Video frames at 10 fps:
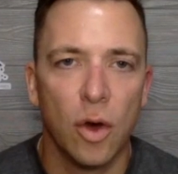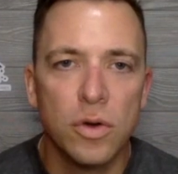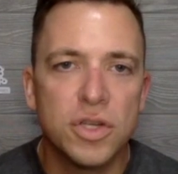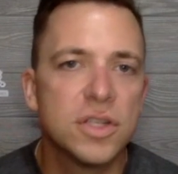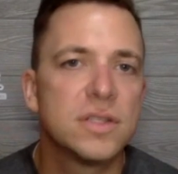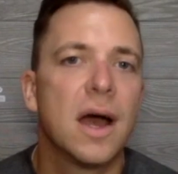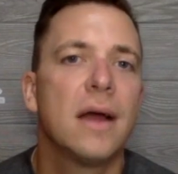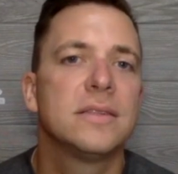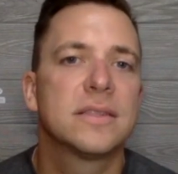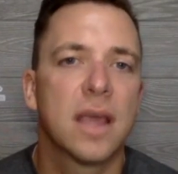OSHA's
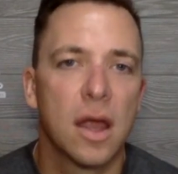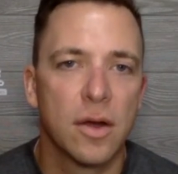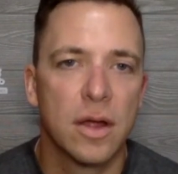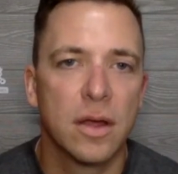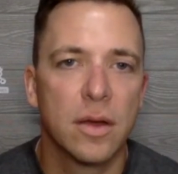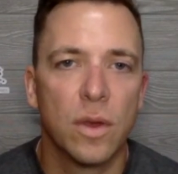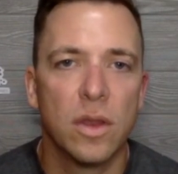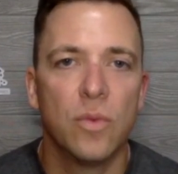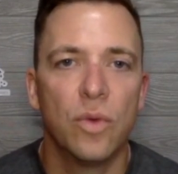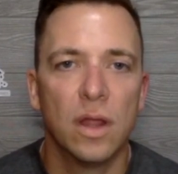not scary when
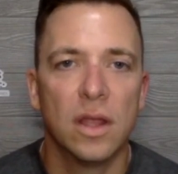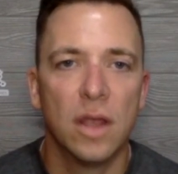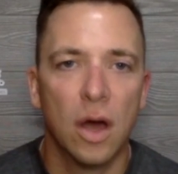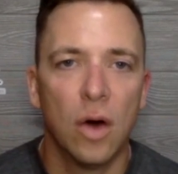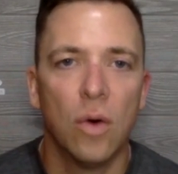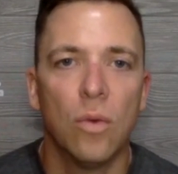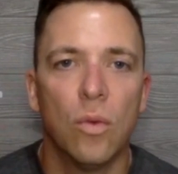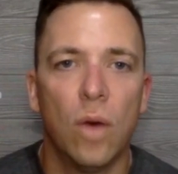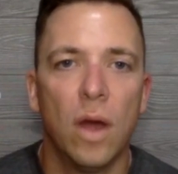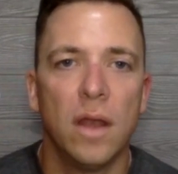you really know
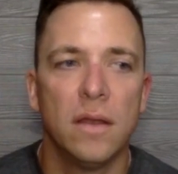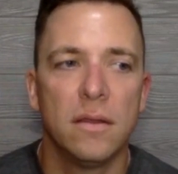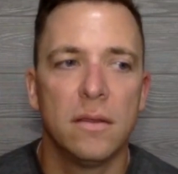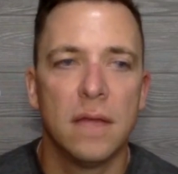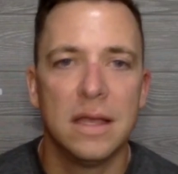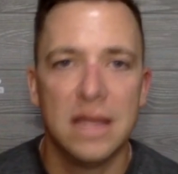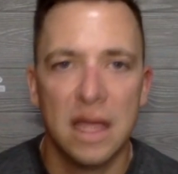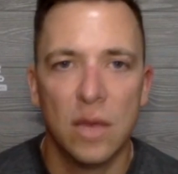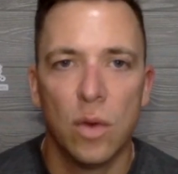what they need,